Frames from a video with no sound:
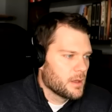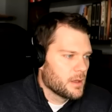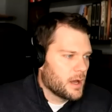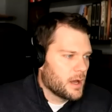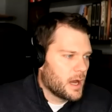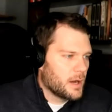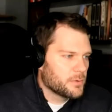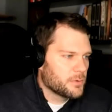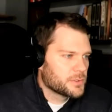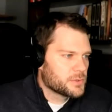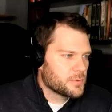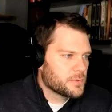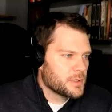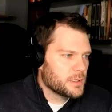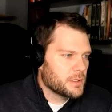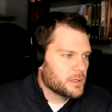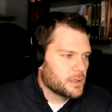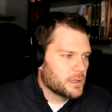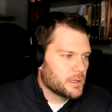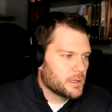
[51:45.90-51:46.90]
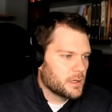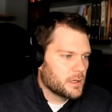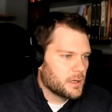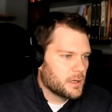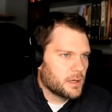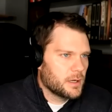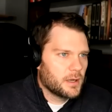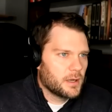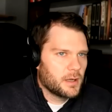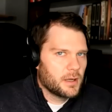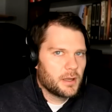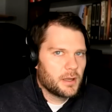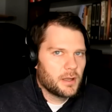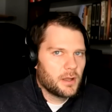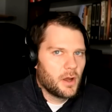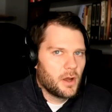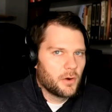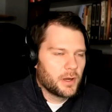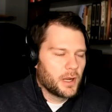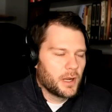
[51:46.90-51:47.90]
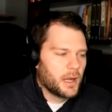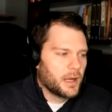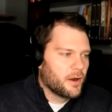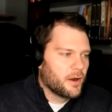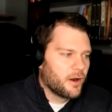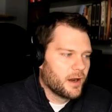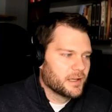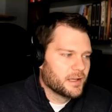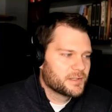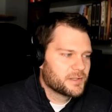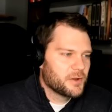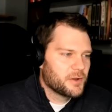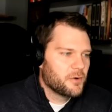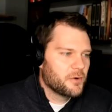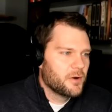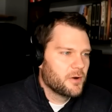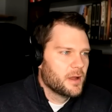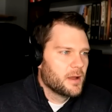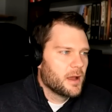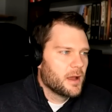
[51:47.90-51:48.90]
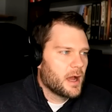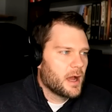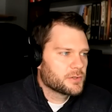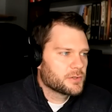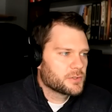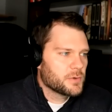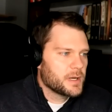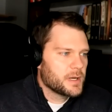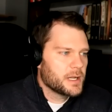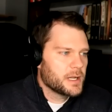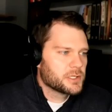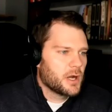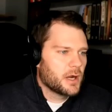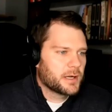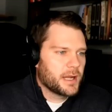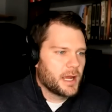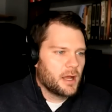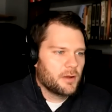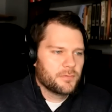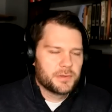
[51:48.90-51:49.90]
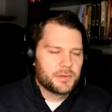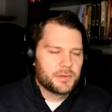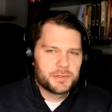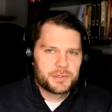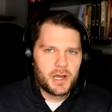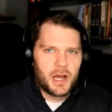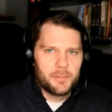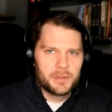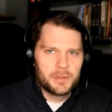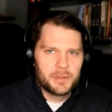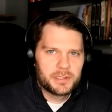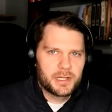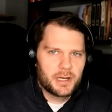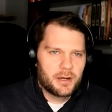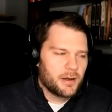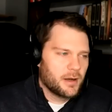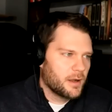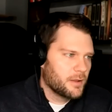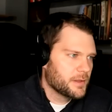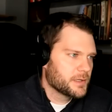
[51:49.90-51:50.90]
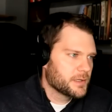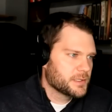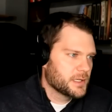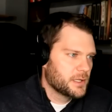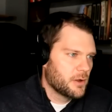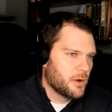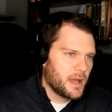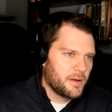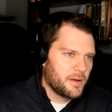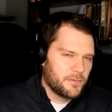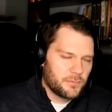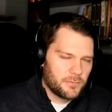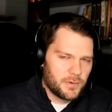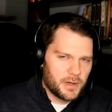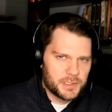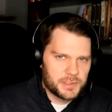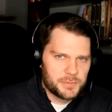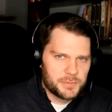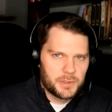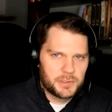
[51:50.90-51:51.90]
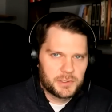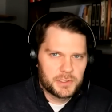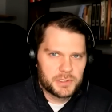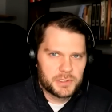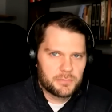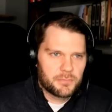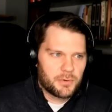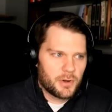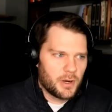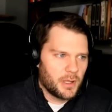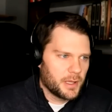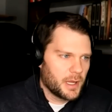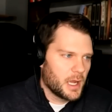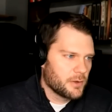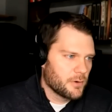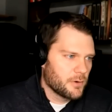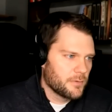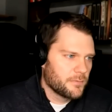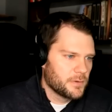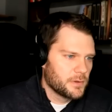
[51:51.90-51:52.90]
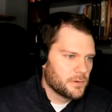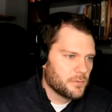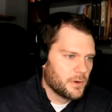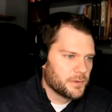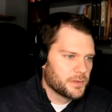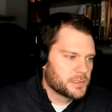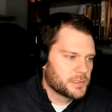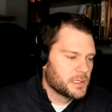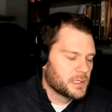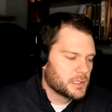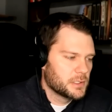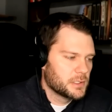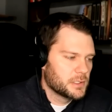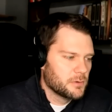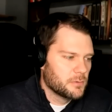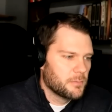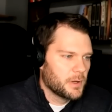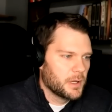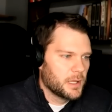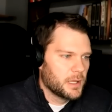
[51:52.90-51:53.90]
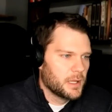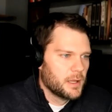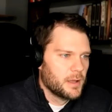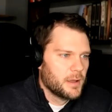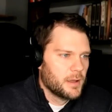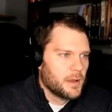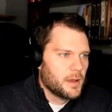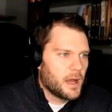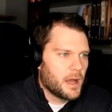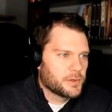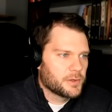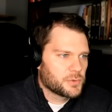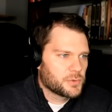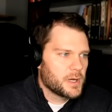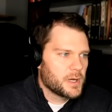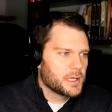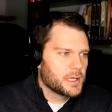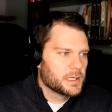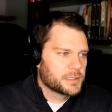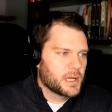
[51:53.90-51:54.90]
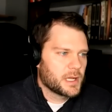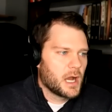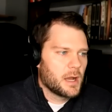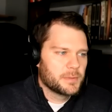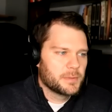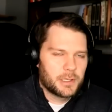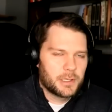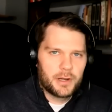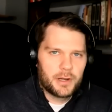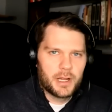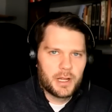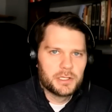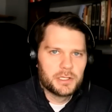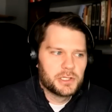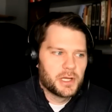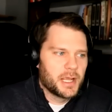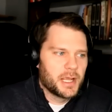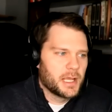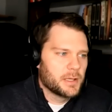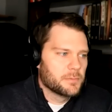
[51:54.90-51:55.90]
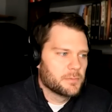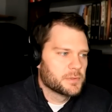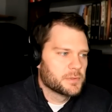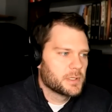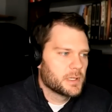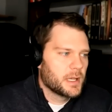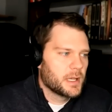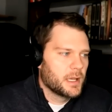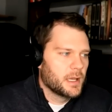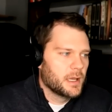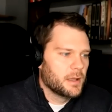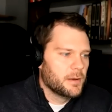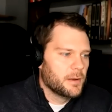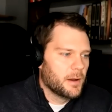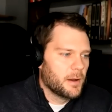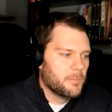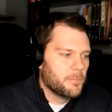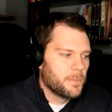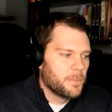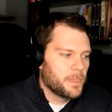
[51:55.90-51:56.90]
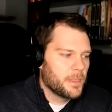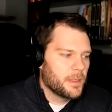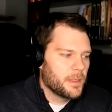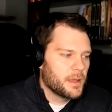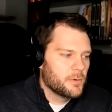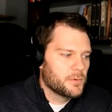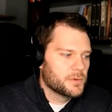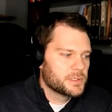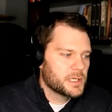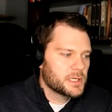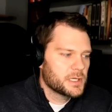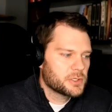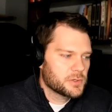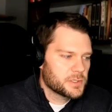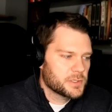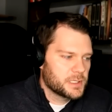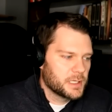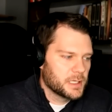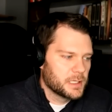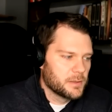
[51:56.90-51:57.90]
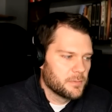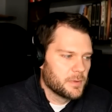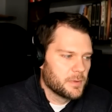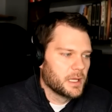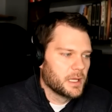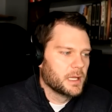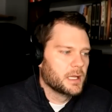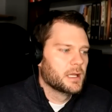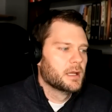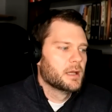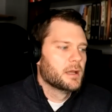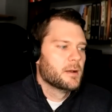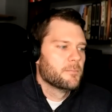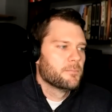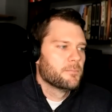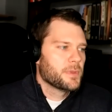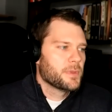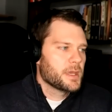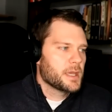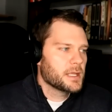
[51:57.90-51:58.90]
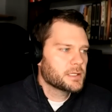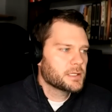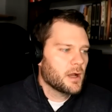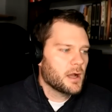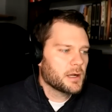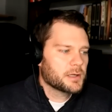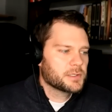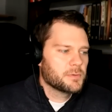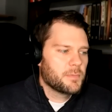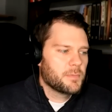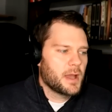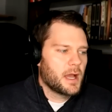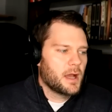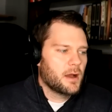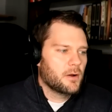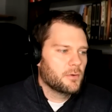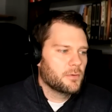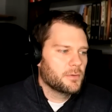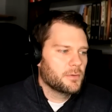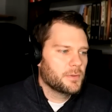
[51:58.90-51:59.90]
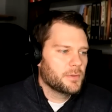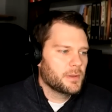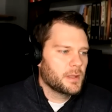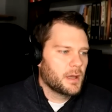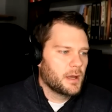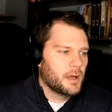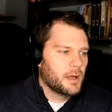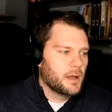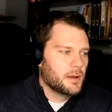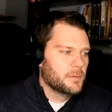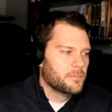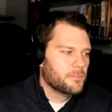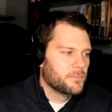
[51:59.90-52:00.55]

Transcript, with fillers: Five more minutes, re- fine with me. Okay. All right. So I was reading John Calvin's commentary on this. I know I haven't read as much as probably either of you on this issue, but I was reading his commentary on James, and um, it was interesting to me. He talks about. Uh,